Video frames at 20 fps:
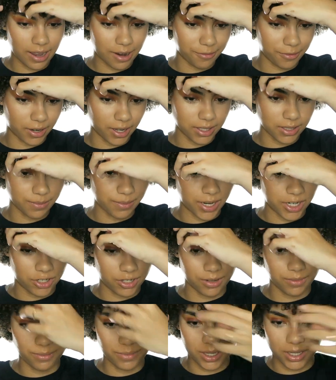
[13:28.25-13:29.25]
I forgot to
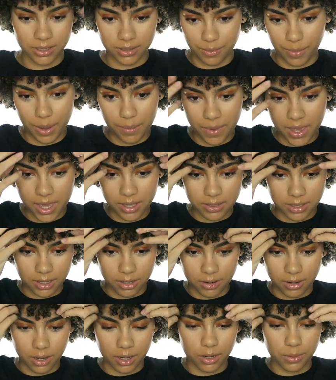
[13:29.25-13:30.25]
mention, because of my bangs, like
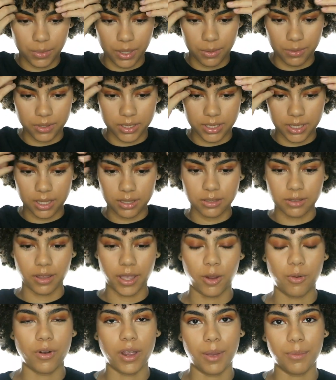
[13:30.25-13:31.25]
you're not gonna be able to see it, so
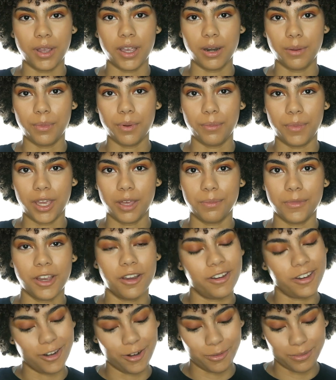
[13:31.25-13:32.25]
like why am I gonna put makeup
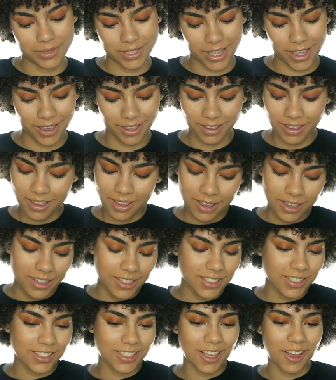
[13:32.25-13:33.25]
there, you know what I'm saying?
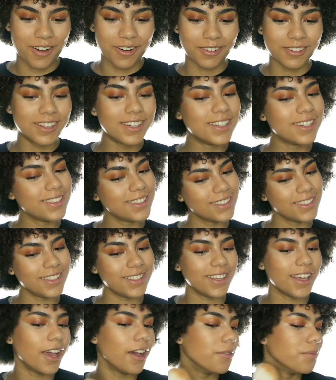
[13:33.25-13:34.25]
So
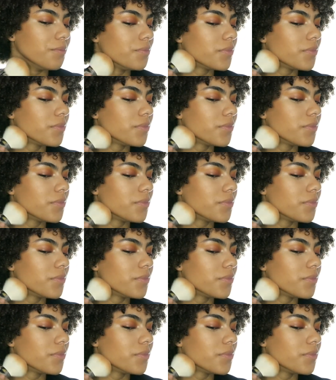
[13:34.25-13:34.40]
yeah.